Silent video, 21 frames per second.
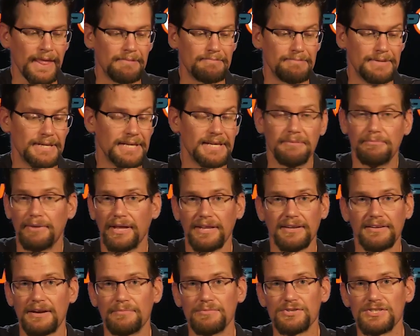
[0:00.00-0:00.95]
But again, by the
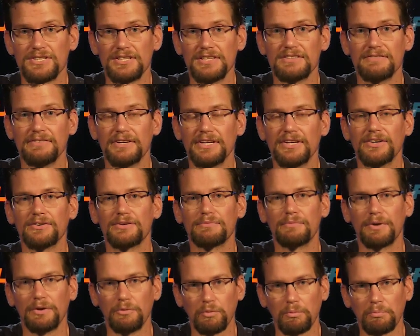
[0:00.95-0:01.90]
time you see this video,
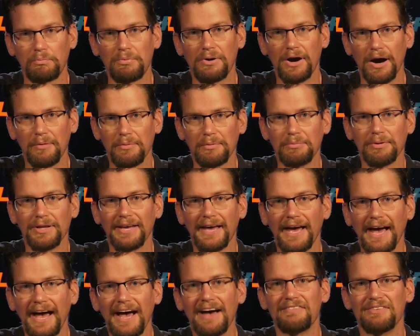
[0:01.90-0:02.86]
it, will probably
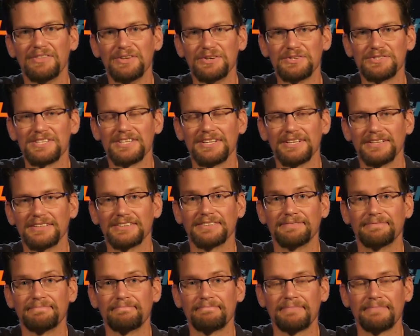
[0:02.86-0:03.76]
have those things.